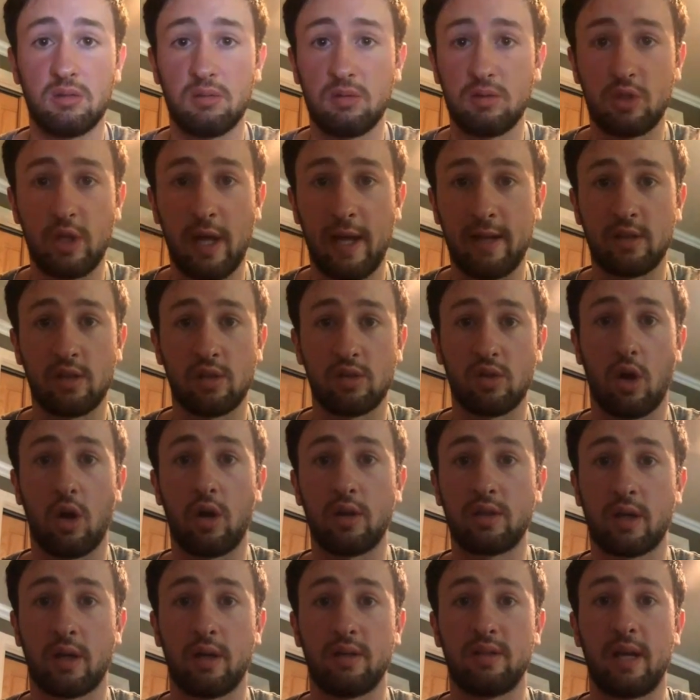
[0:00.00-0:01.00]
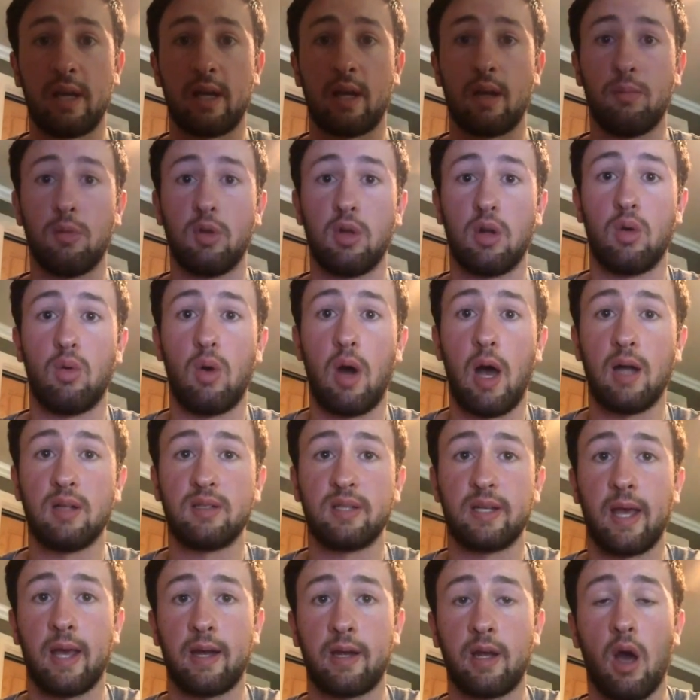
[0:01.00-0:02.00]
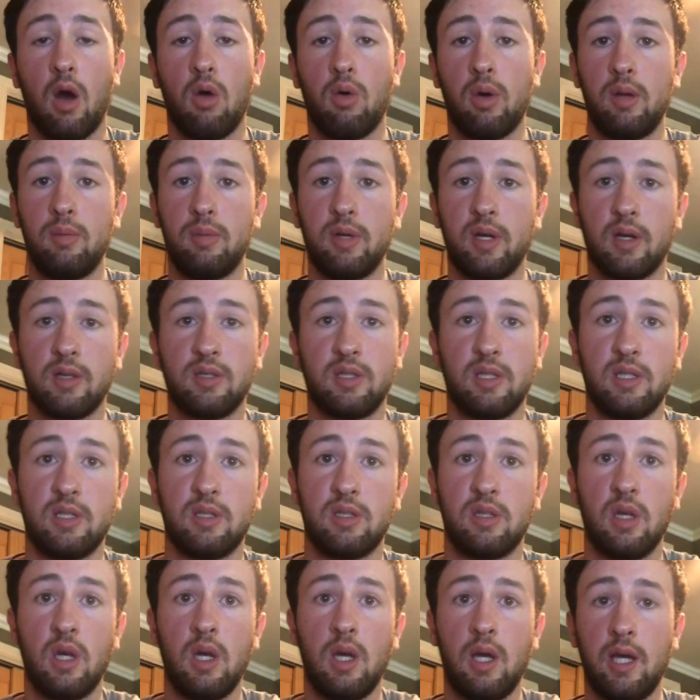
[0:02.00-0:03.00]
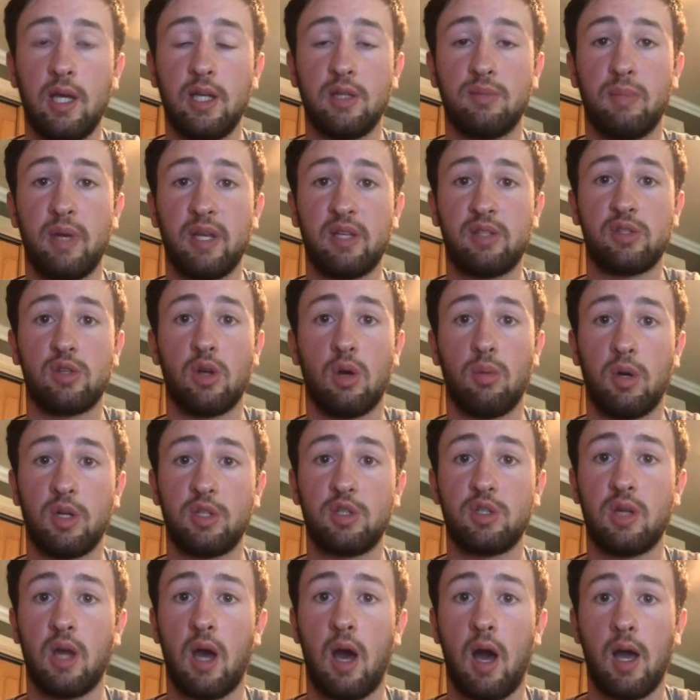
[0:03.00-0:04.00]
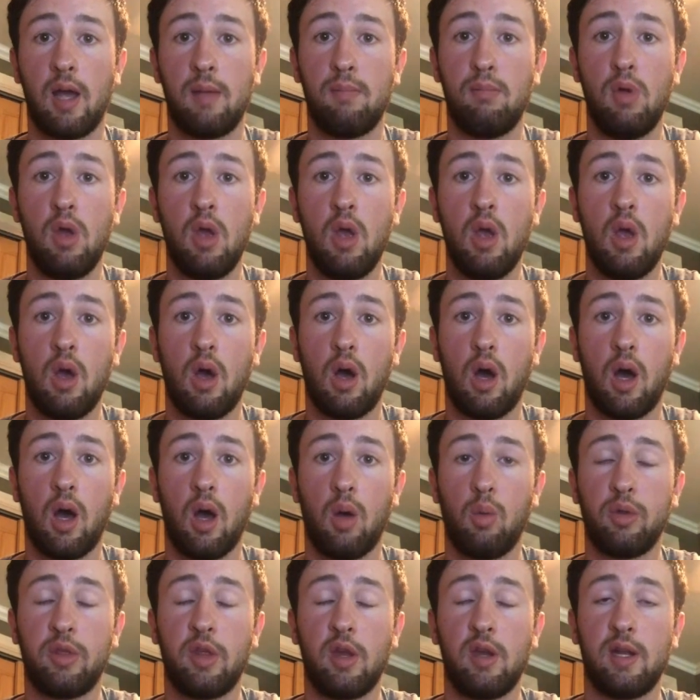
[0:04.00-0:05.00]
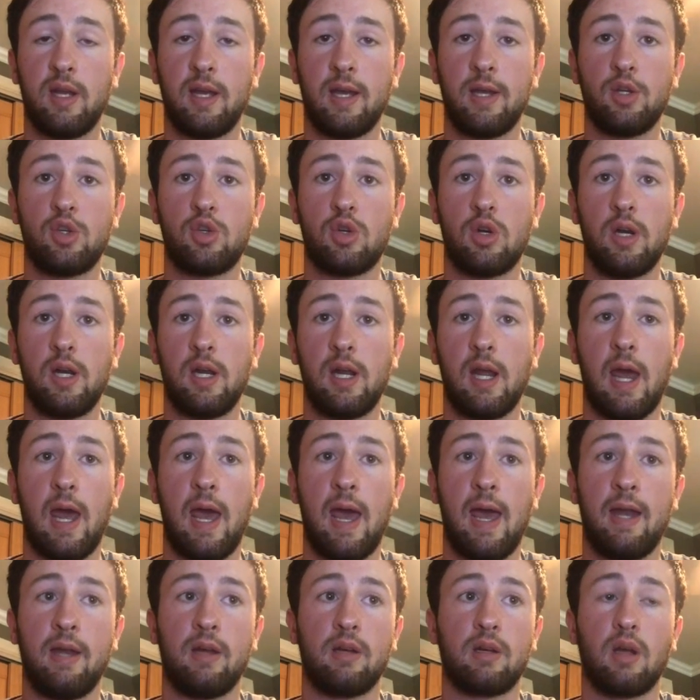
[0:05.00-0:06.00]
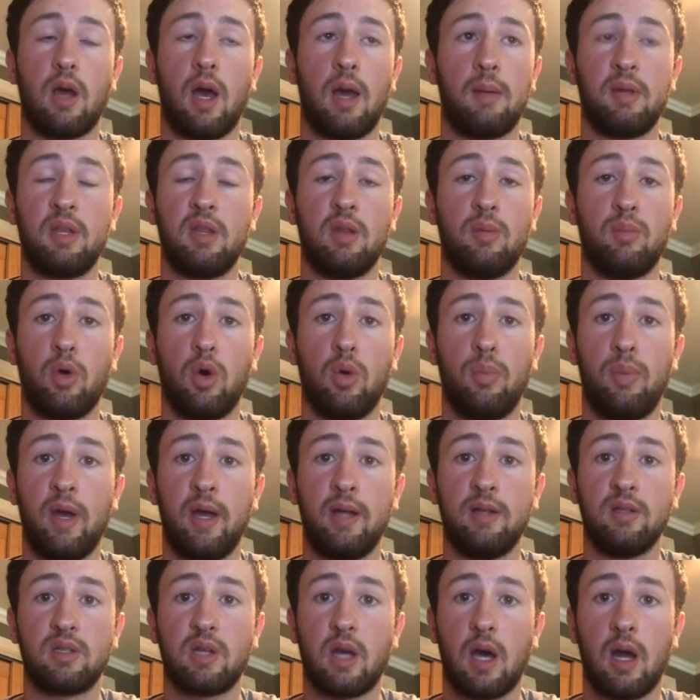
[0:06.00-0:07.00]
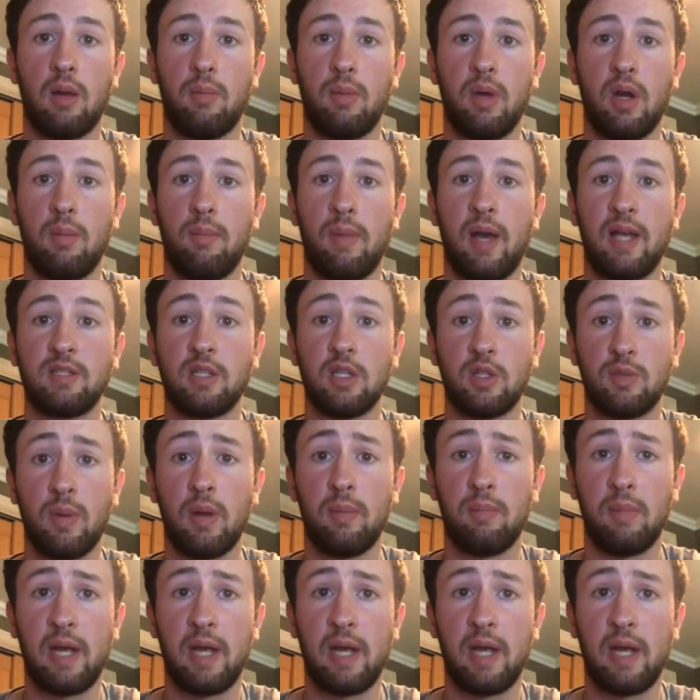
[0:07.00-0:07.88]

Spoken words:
chances are it's going to take him a little while to get going because he's missed so much time with a knee injury, and I mean the bullpen's kind of been a mess. It's been